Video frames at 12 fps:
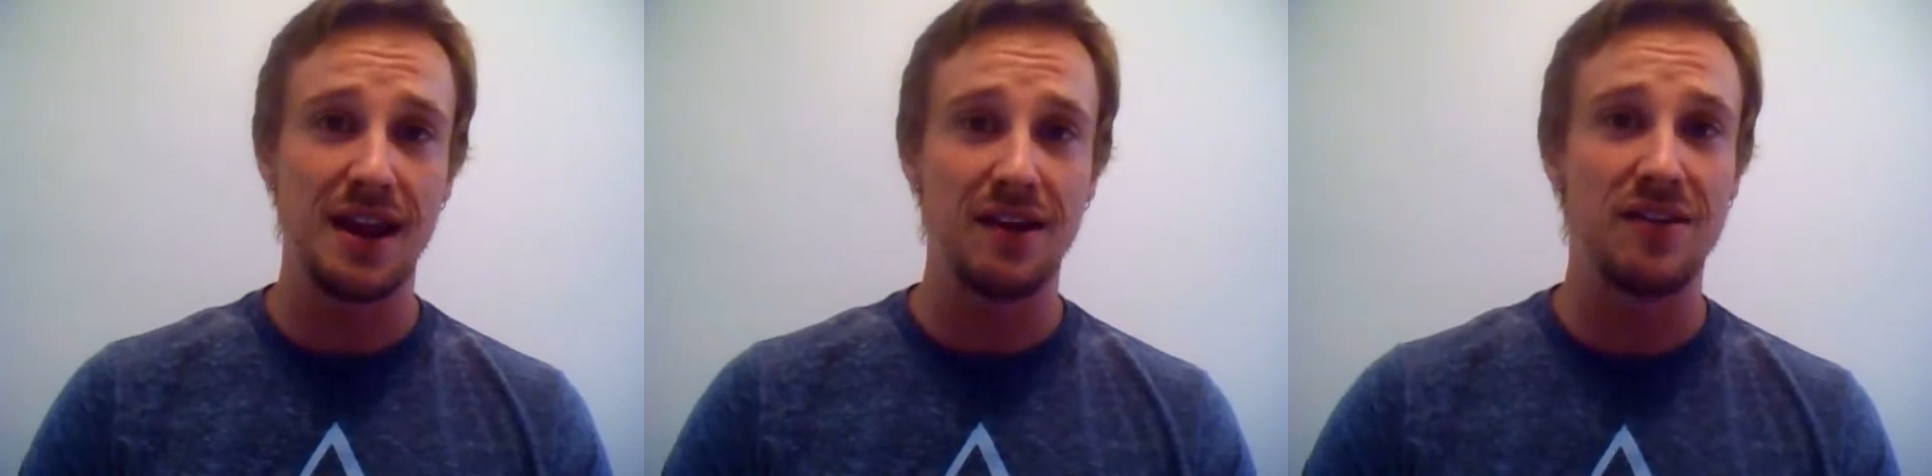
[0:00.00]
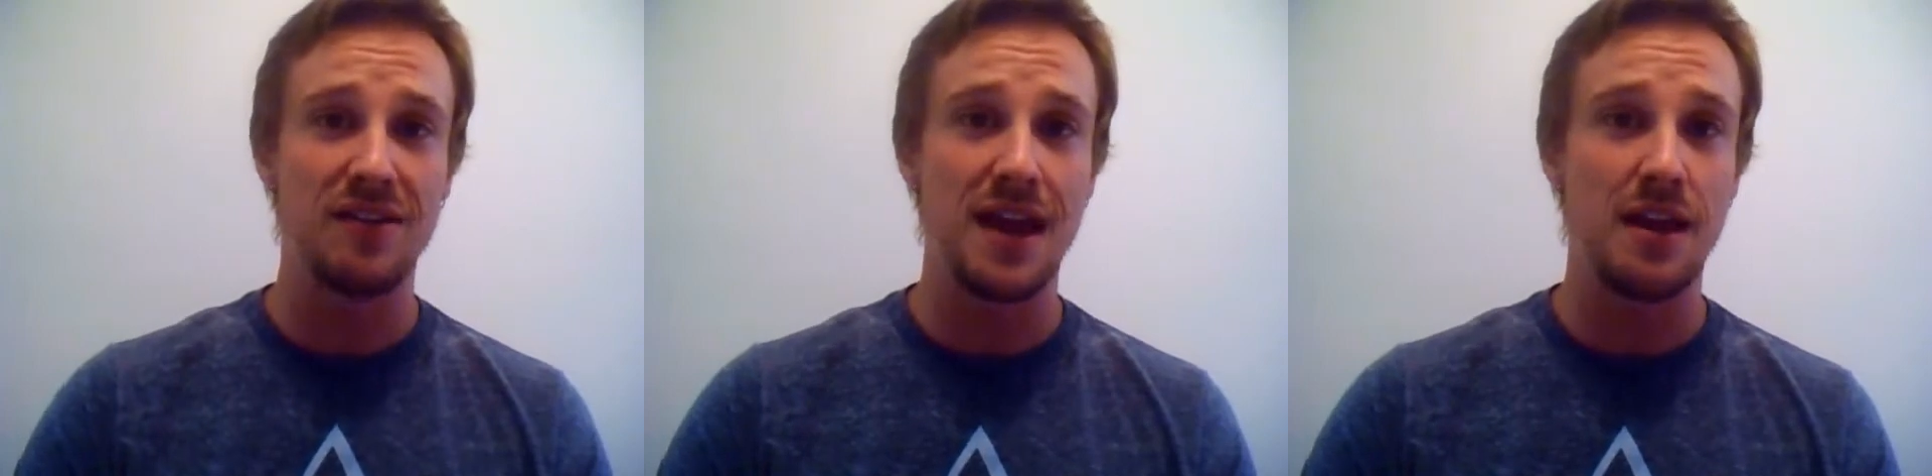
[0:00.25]

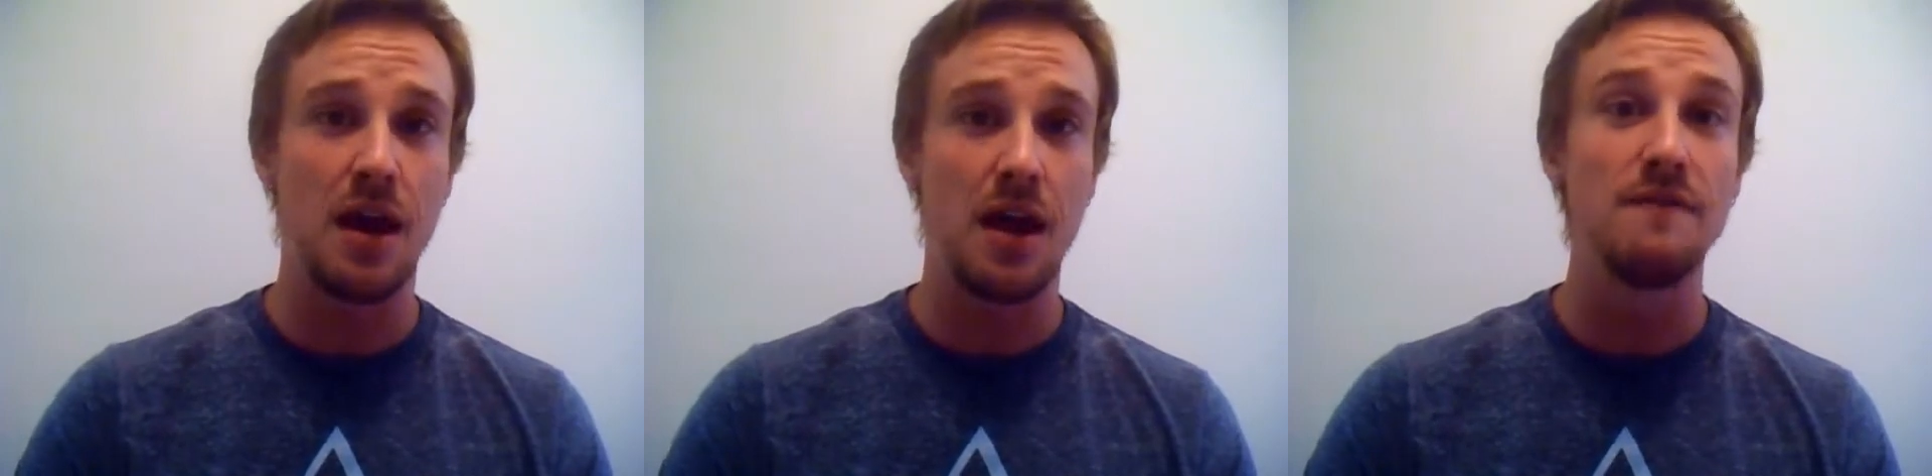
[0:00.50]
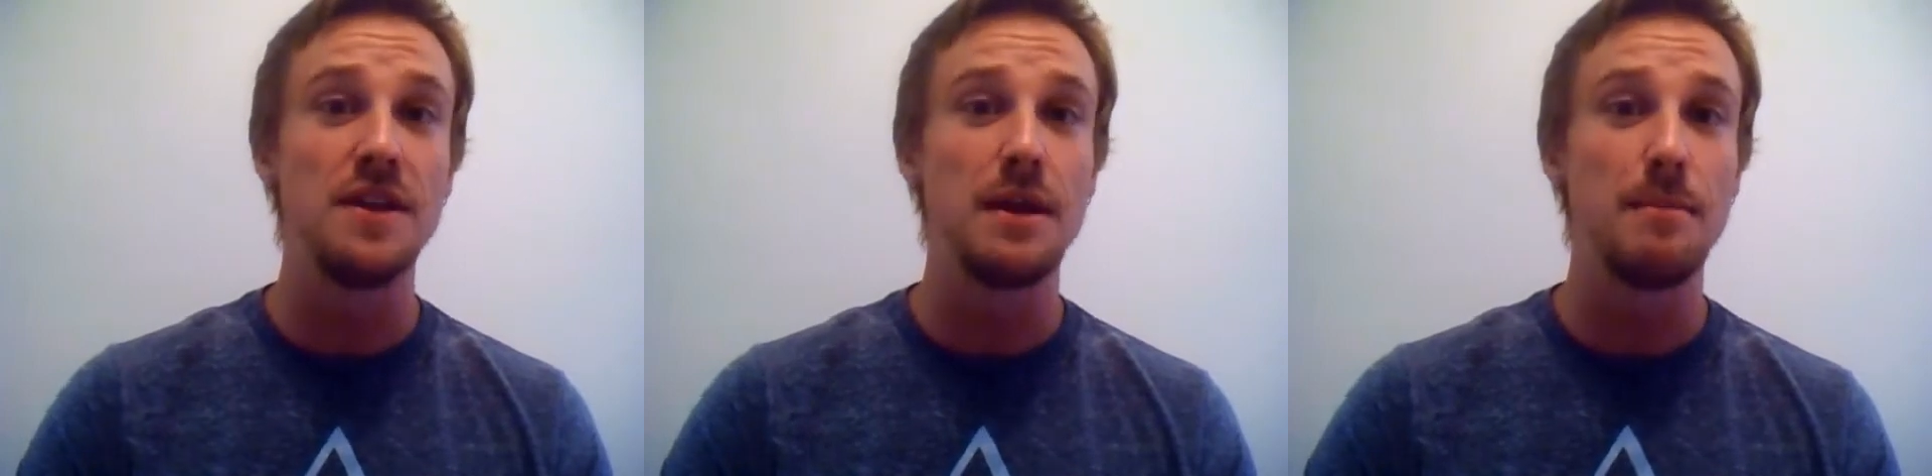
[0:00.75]
said
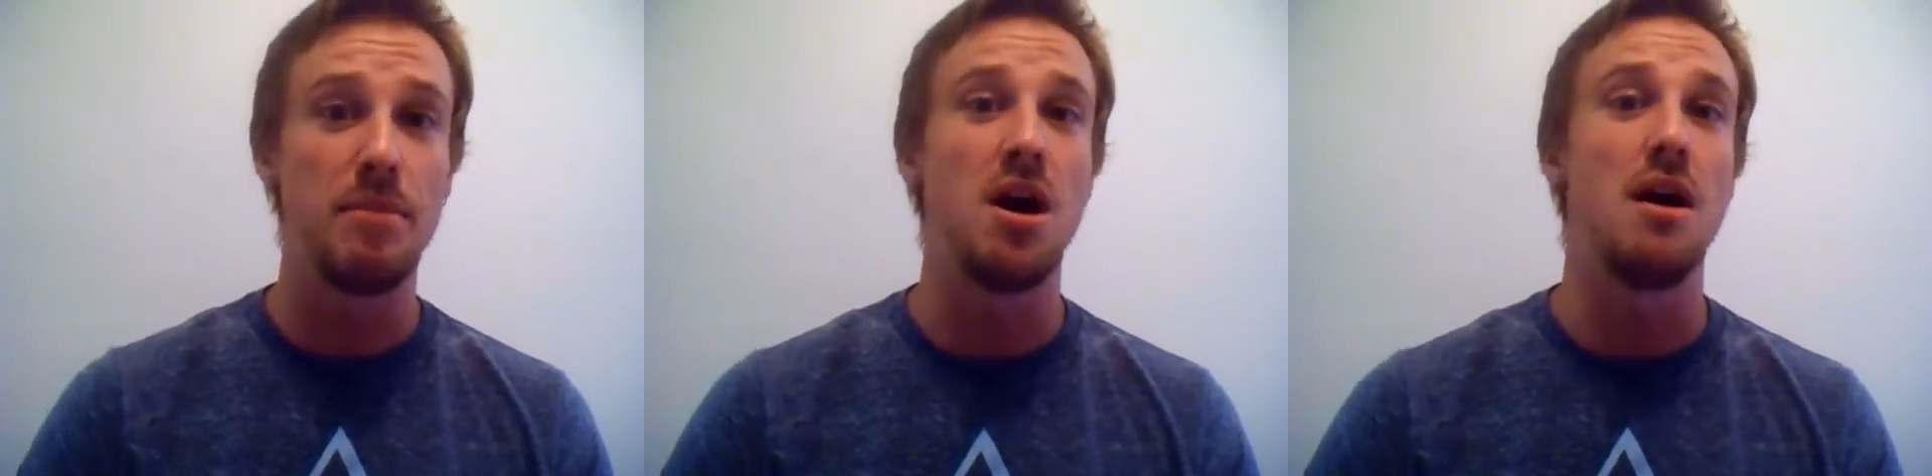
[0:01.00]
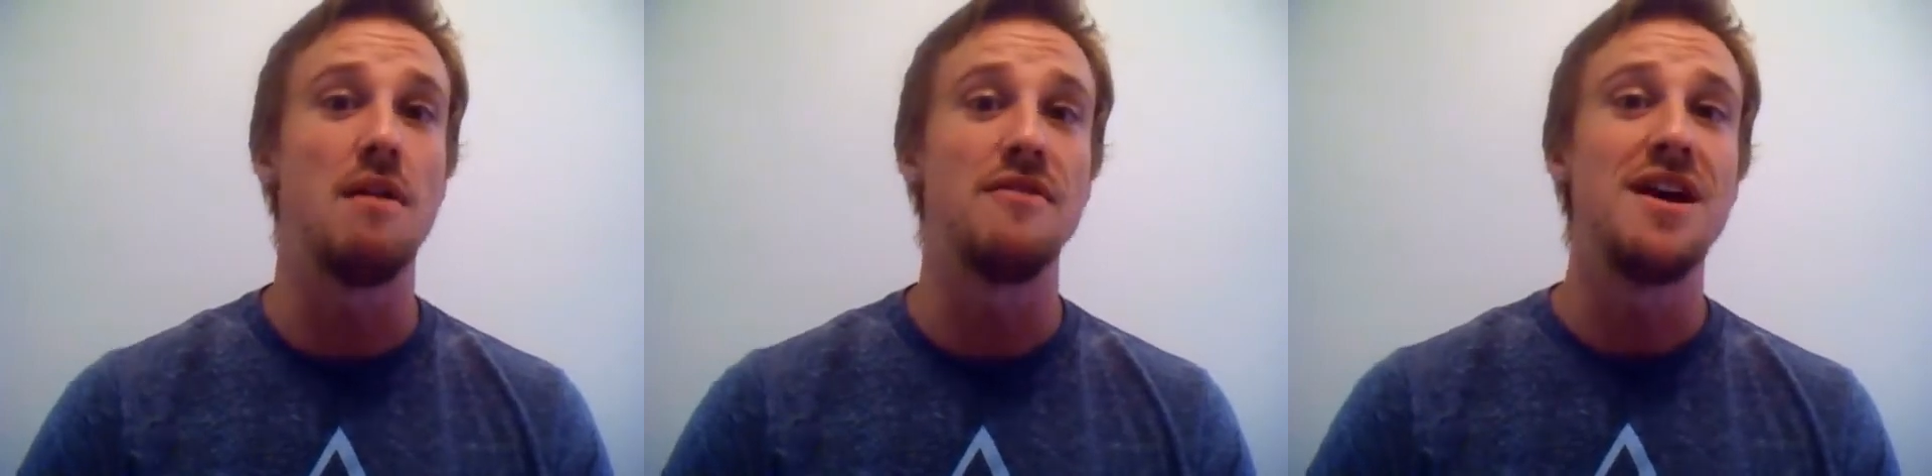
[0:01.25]
of the
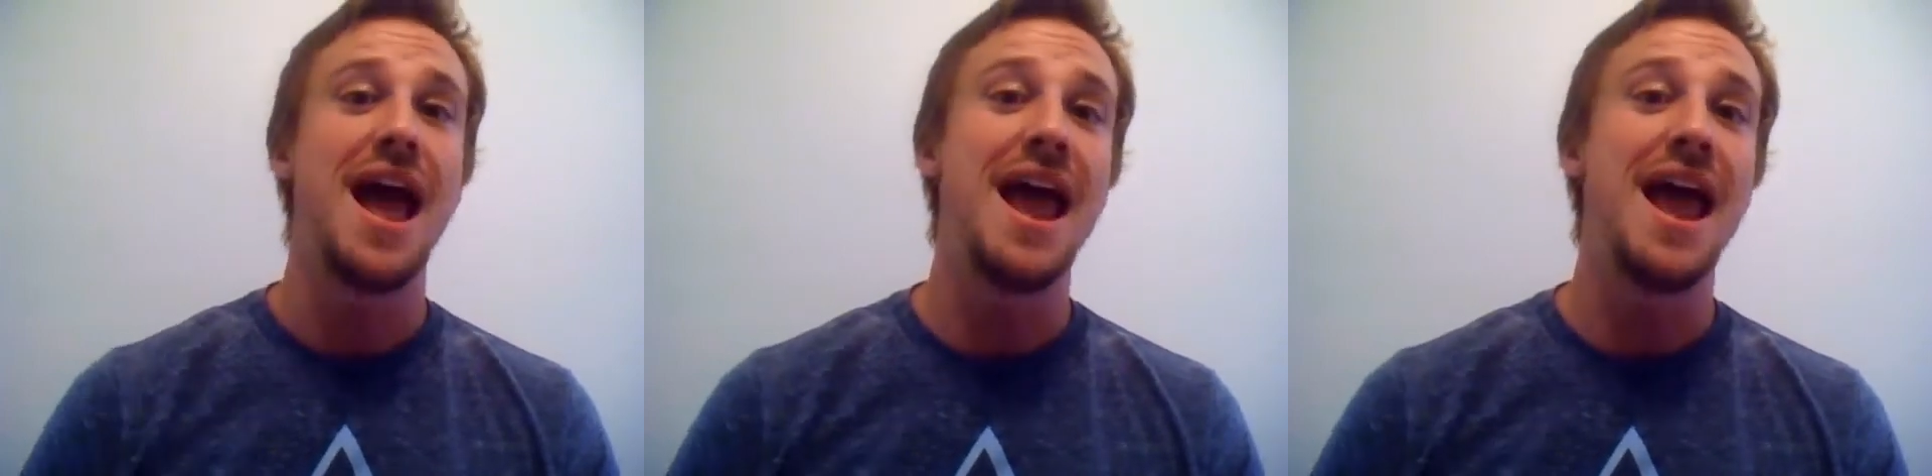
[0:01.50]
above